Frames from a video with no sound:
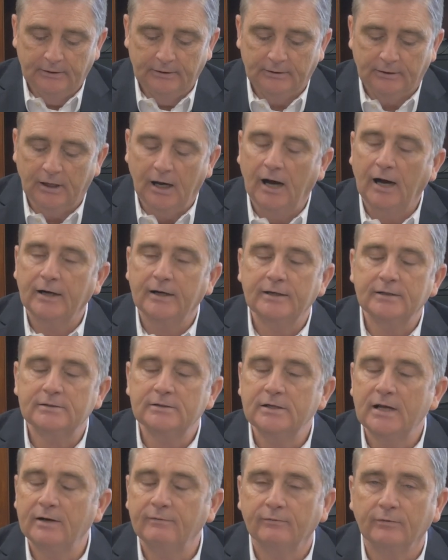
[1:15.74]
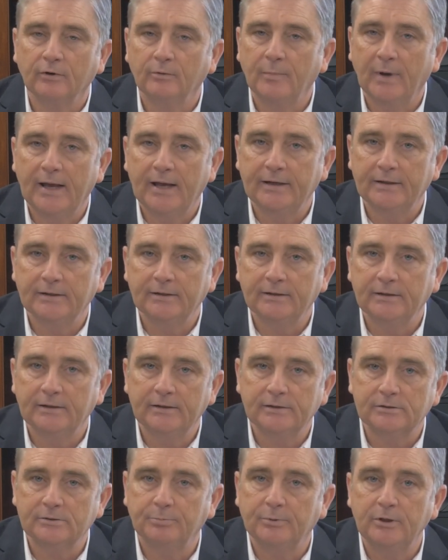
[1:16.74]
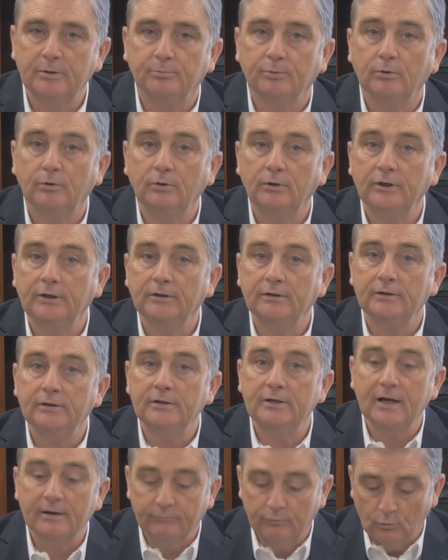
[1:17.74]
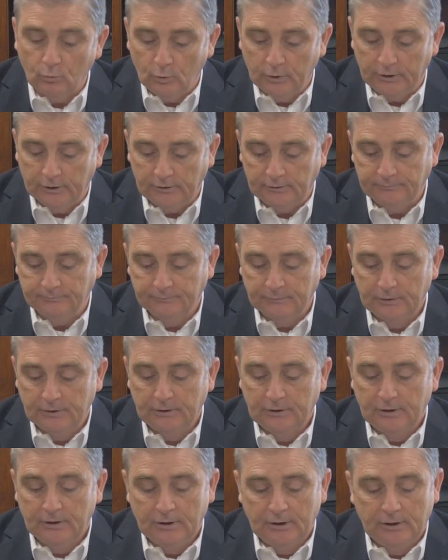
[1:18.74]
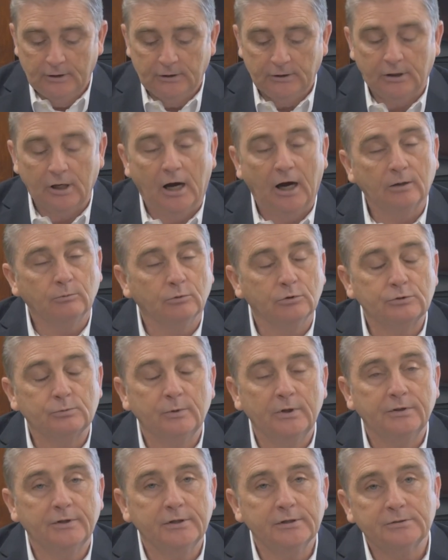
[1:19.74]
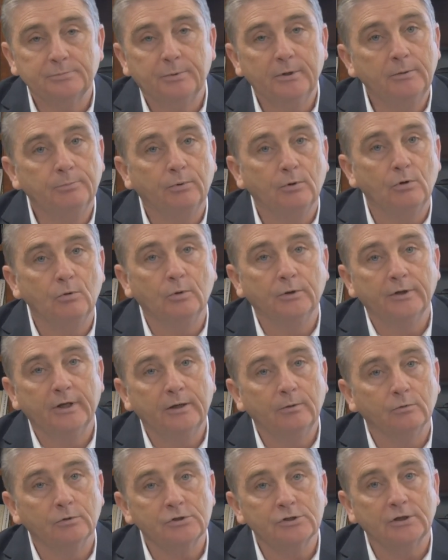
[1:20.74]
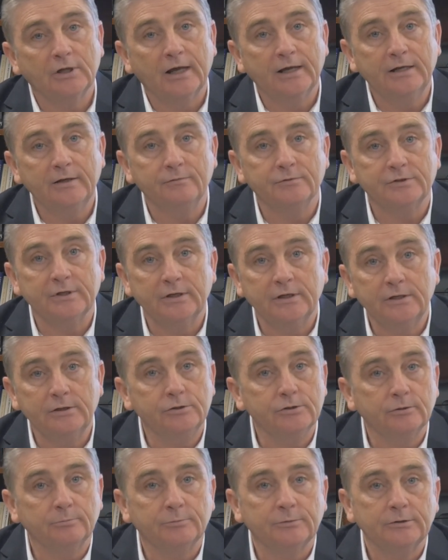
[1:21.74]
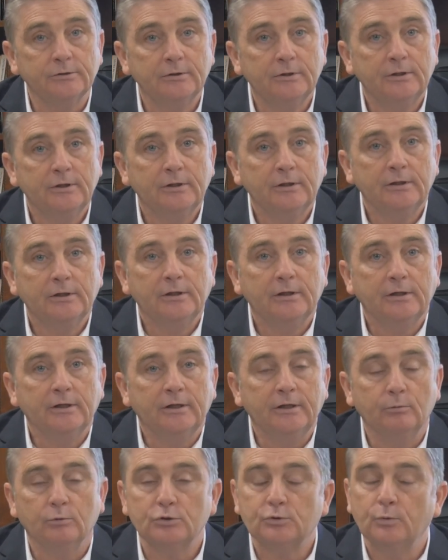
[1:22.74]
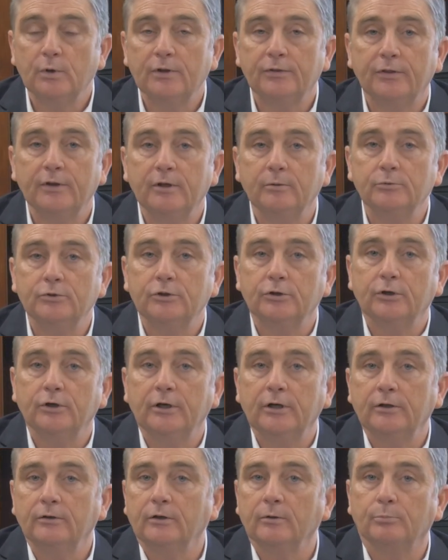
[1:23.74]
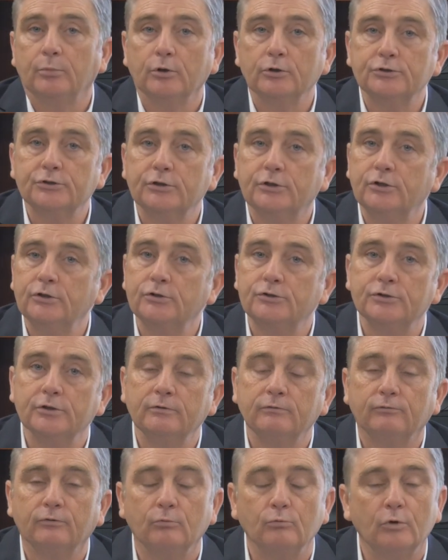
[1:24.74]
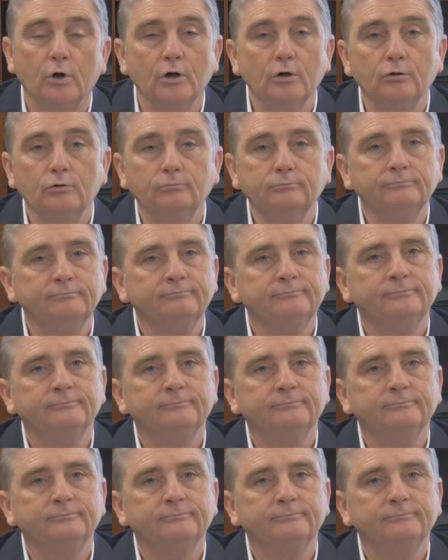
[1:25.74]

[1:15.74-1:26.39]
God has never abandoned His people and never will. God was with His people when they were slaves in Egypt. He was with them during the persecution from Rome.